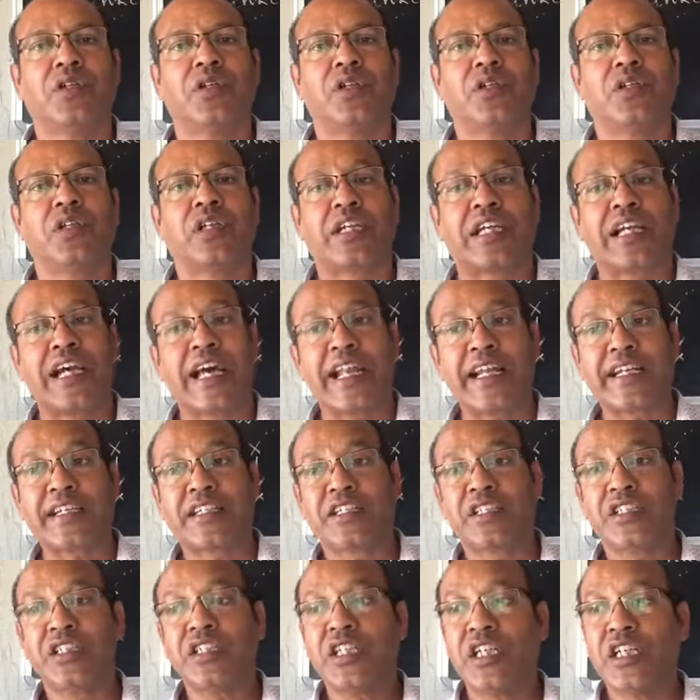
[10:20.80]
The
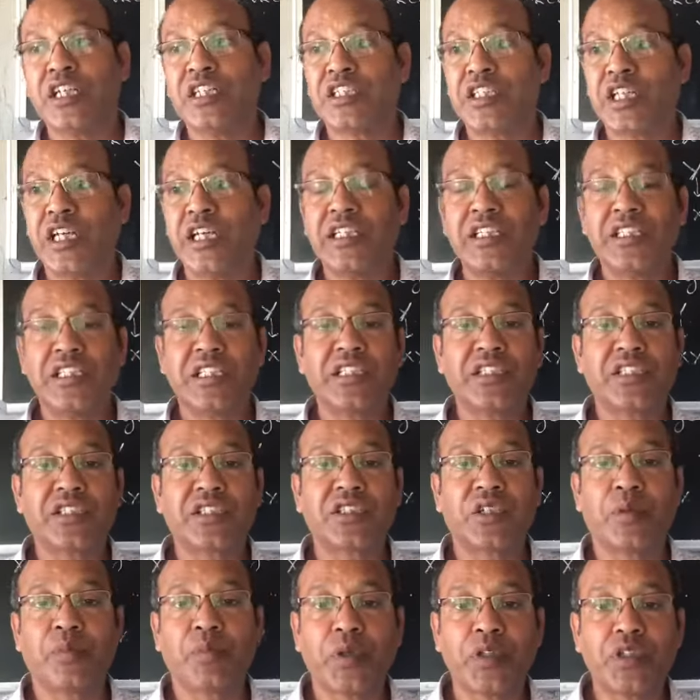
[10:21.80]
character changes
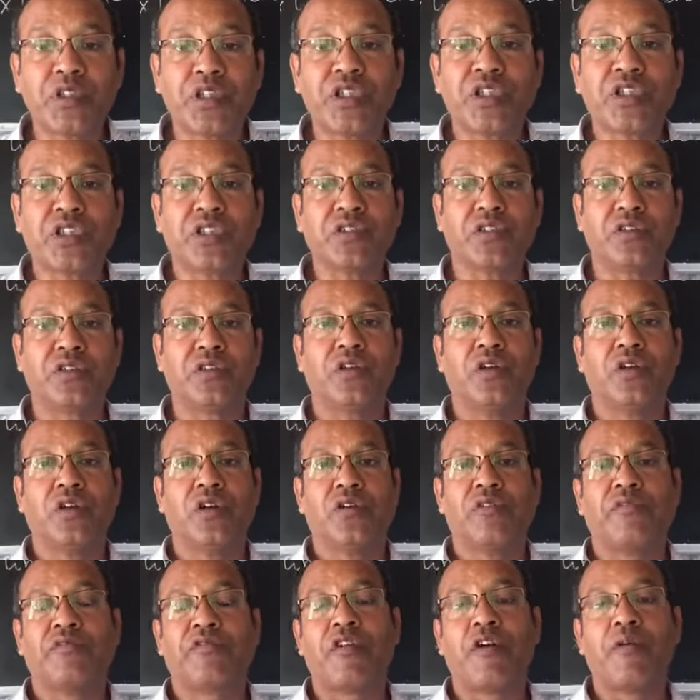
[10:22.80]
the
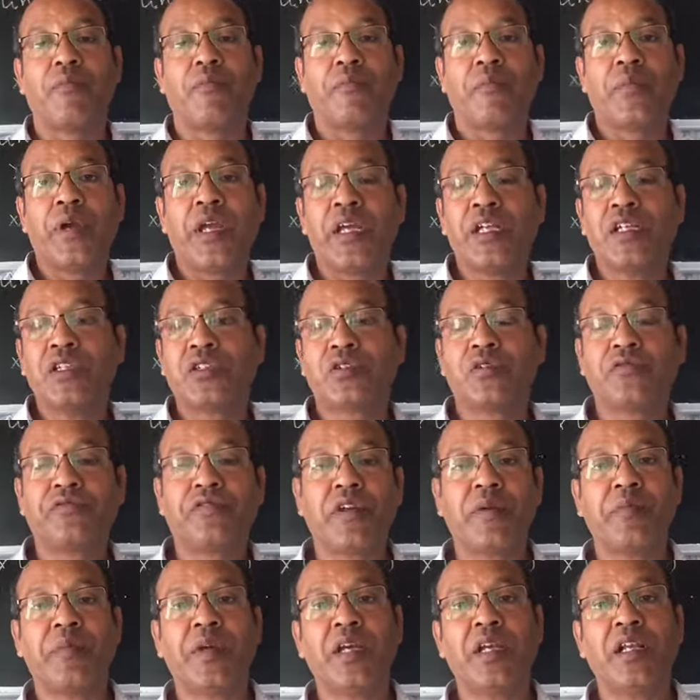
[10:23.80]
position from male to
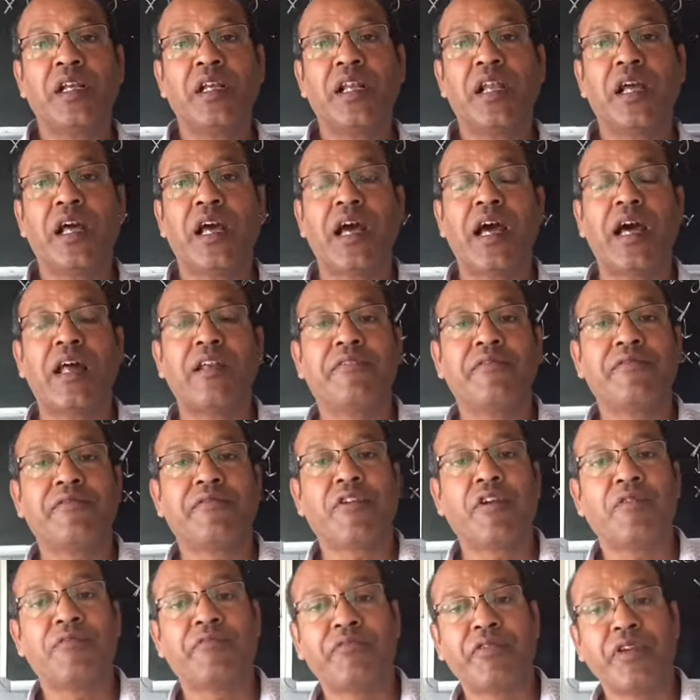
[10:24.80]
female and
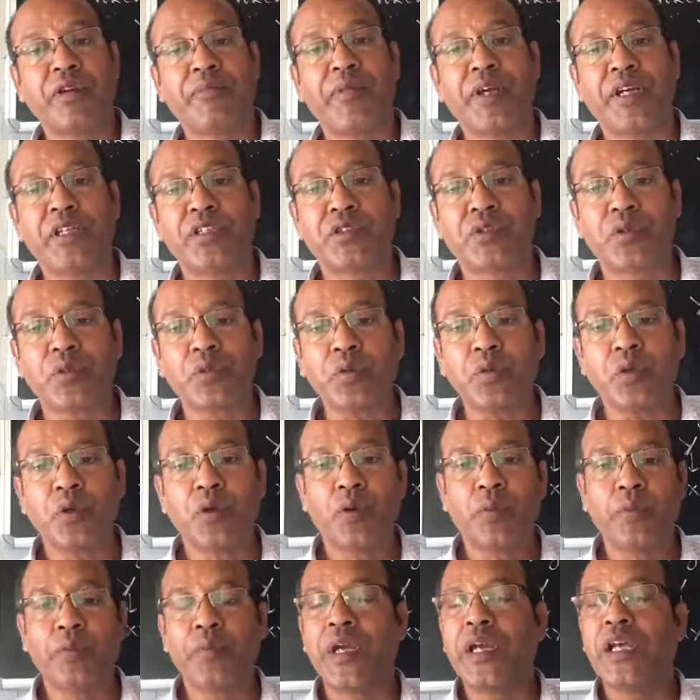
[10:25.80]
from female
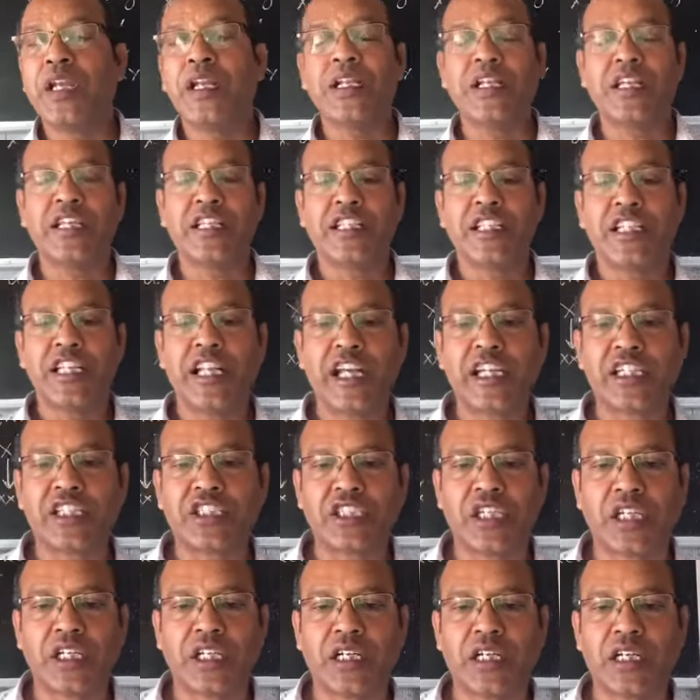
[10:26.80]
to male in the next
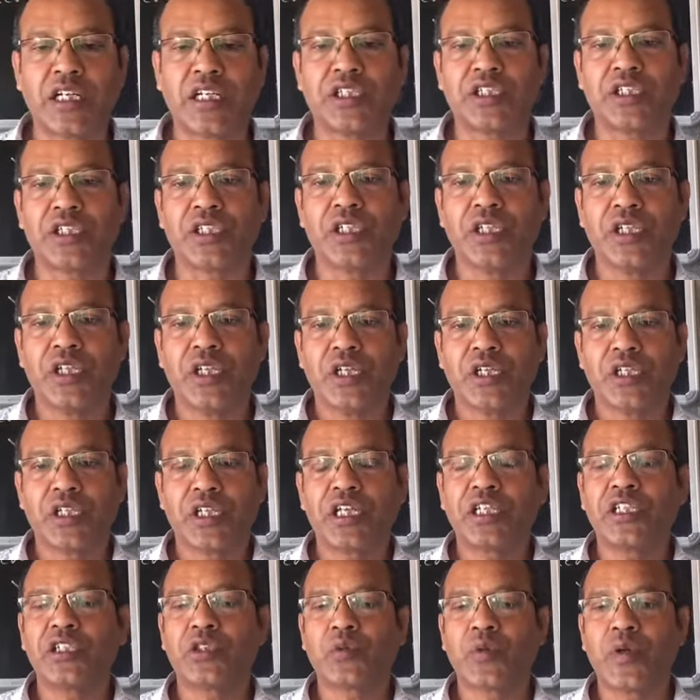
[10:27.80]
generation.
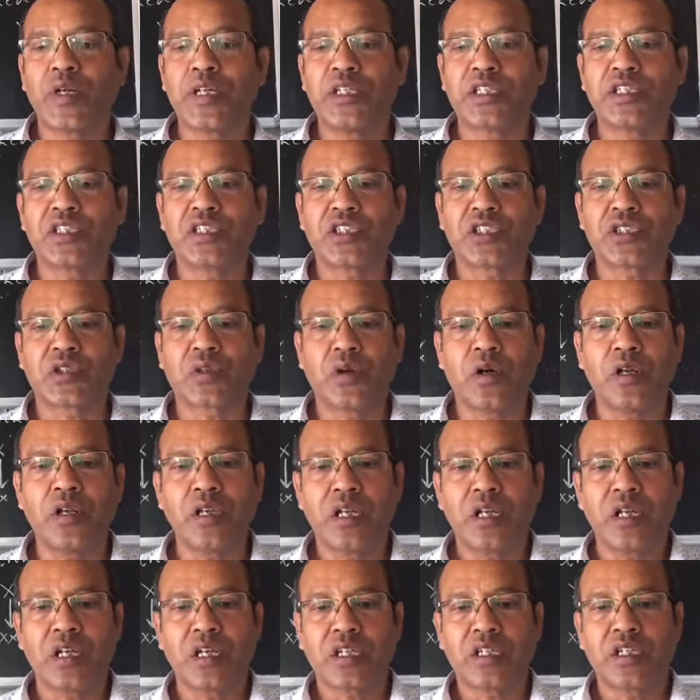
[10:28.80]
That is why this is
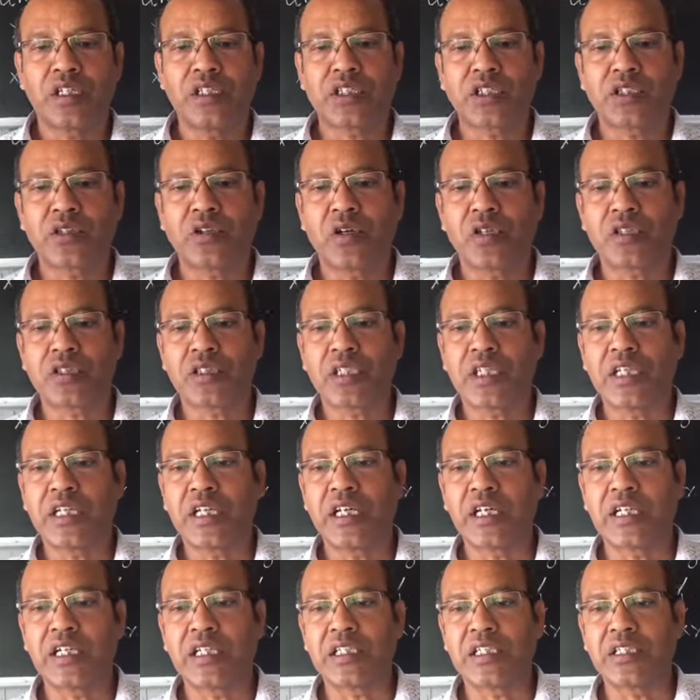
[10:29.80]
called crisscross
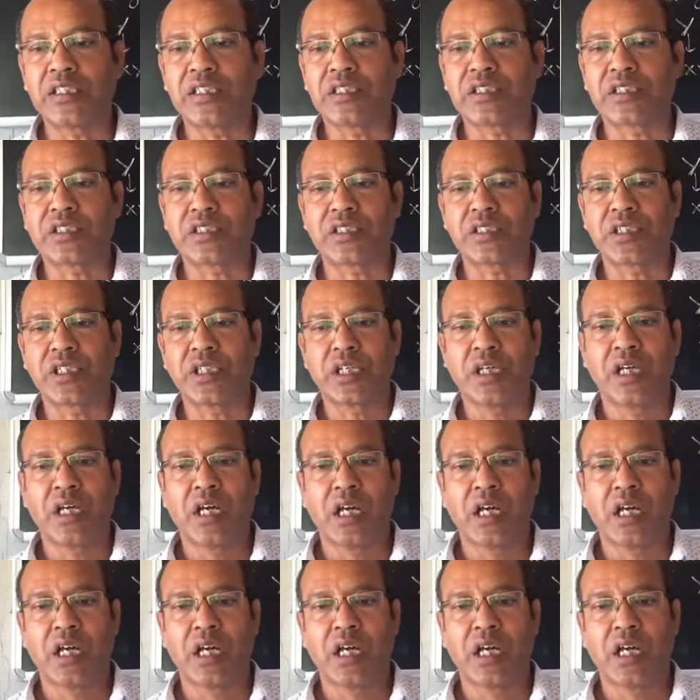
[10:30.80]
inheritance.